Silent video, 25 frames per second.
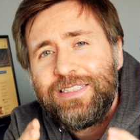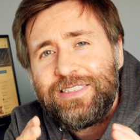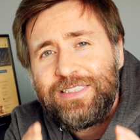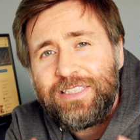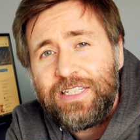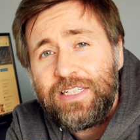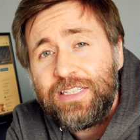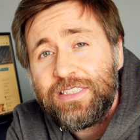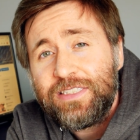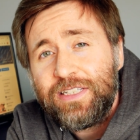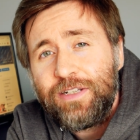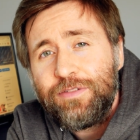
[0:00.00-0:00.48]

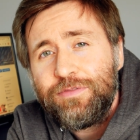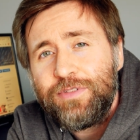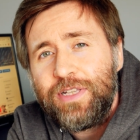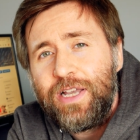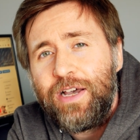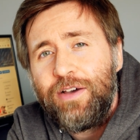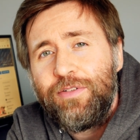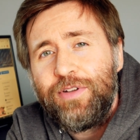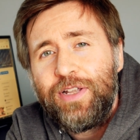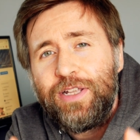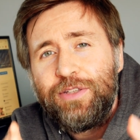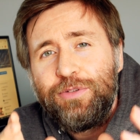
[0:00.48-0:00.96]
Sit yourself
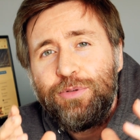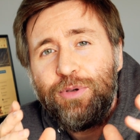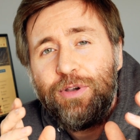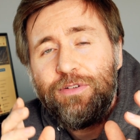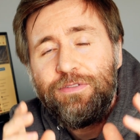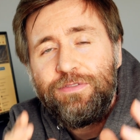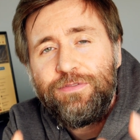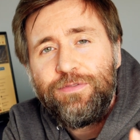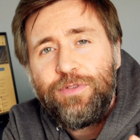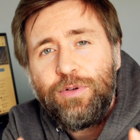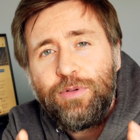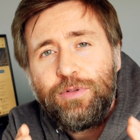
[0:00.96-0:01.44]
down and do
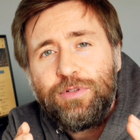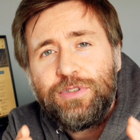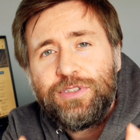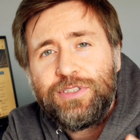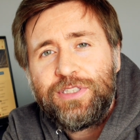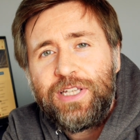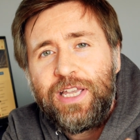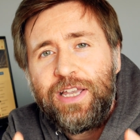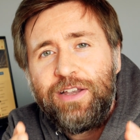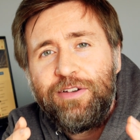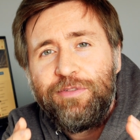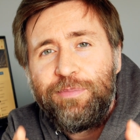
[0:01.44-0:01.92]
a full
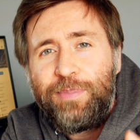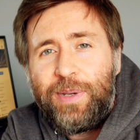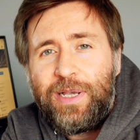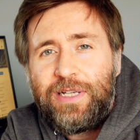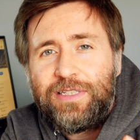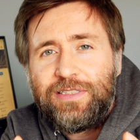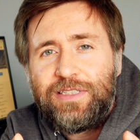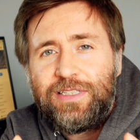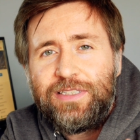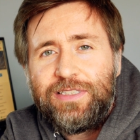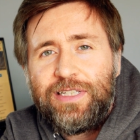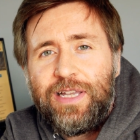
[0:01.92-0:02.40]
set of
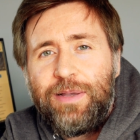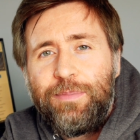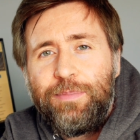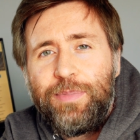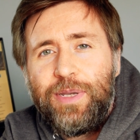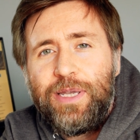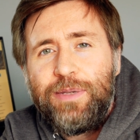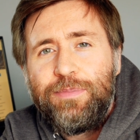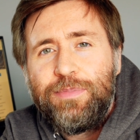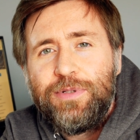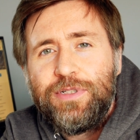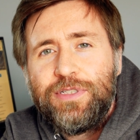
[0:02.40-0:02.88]
past exam
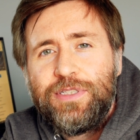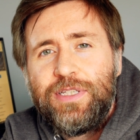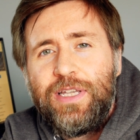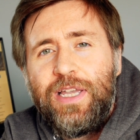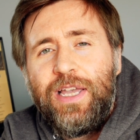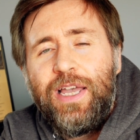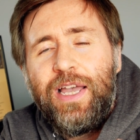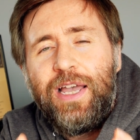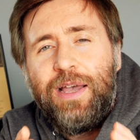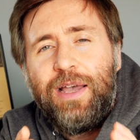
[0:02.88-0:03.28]
papers.